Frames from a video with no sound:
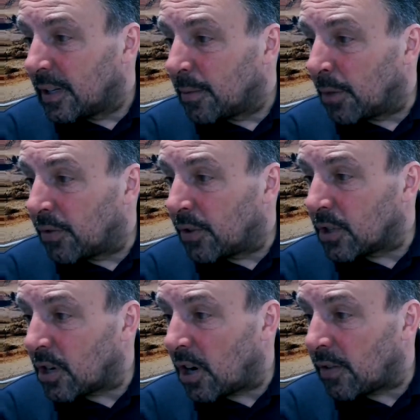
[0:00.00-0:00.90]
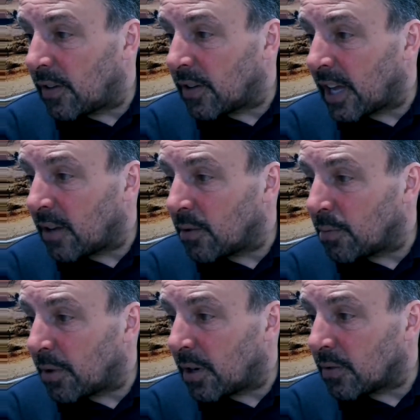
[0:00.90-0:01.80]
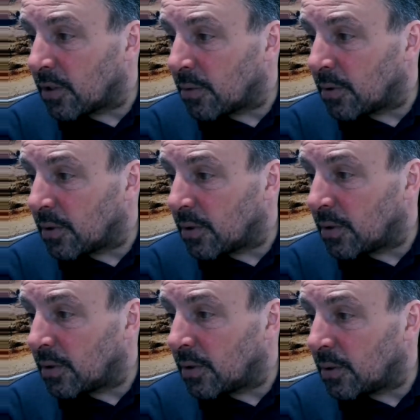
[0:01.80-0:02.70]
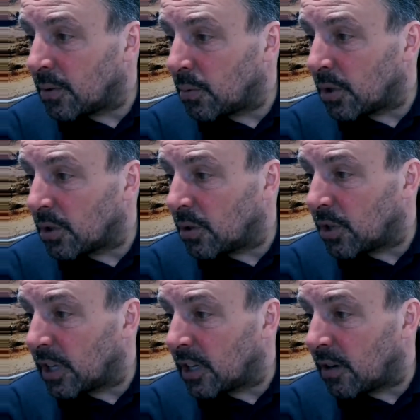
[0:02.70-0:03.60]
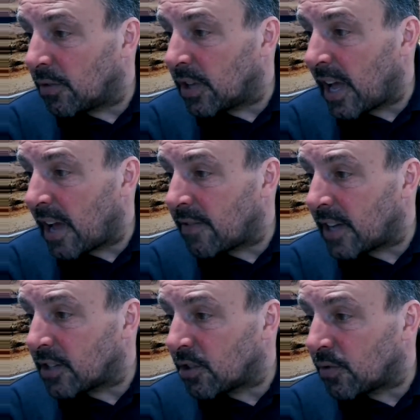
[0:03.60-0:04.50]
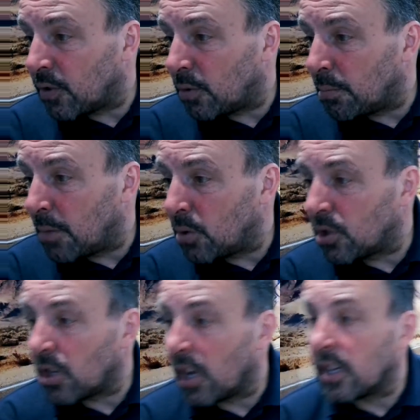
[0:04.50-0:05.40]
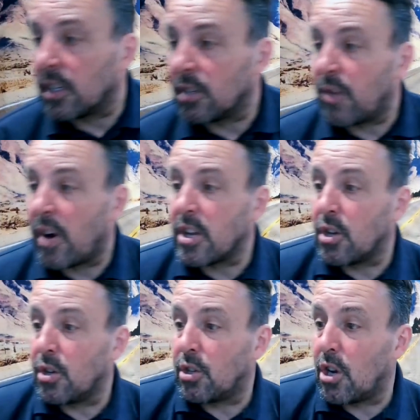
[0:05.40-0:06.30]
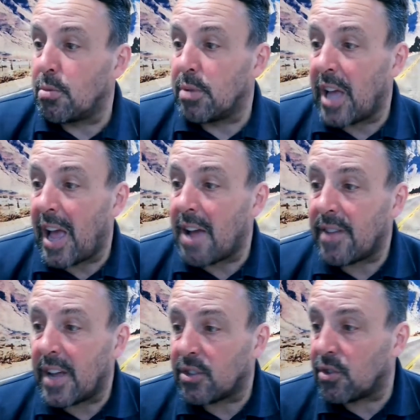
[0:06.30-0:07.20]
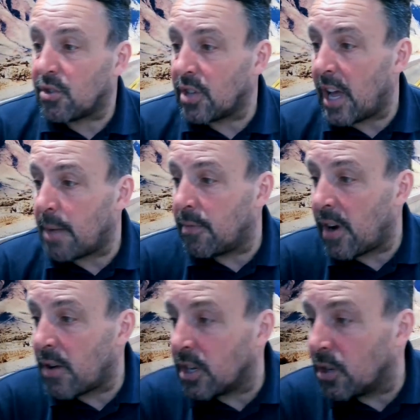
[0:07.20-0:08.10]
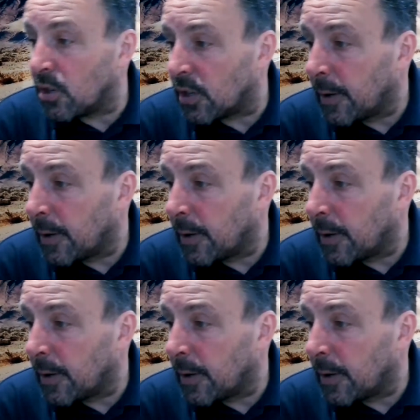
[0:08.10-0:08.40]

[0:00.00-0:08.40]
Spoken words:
My first car, if I ever get a bike for something. What do you think of the air vests for motorcyclists? Very good, Toby. Air vests, yeah, very good.